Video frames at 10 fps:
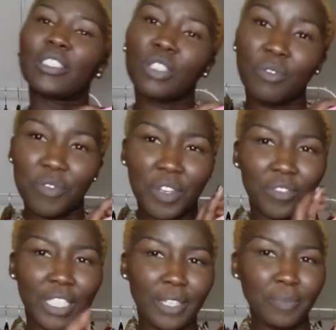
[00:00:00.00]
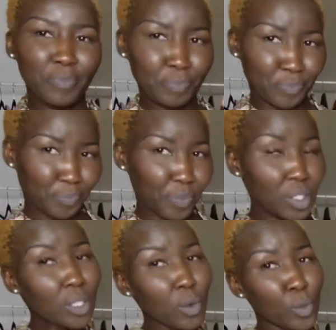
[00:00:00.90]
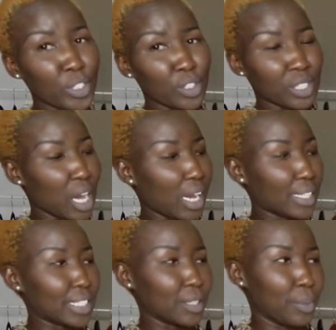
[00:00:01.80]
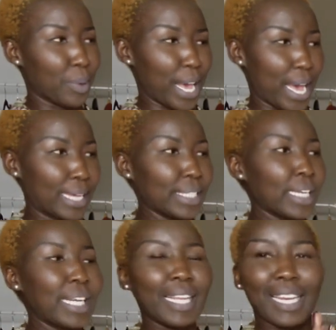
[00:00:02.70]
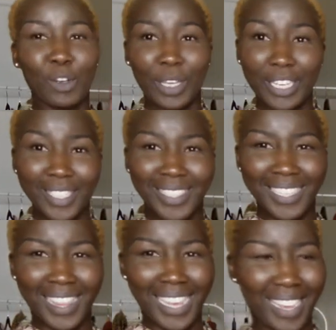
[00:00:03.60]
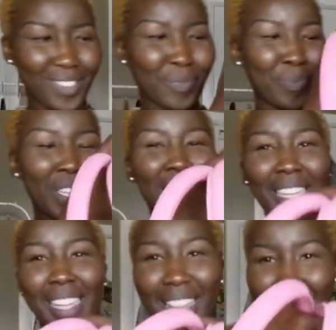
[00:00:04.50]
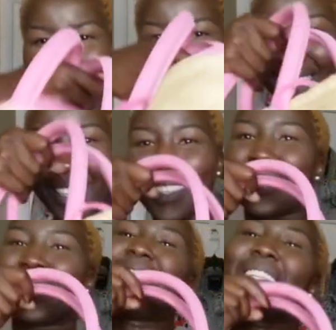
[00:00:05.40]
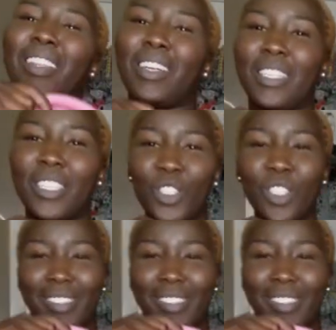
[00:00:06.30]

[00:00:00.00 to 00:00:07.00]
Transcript: 150, which is not bad. Now, here's the thing. This is the large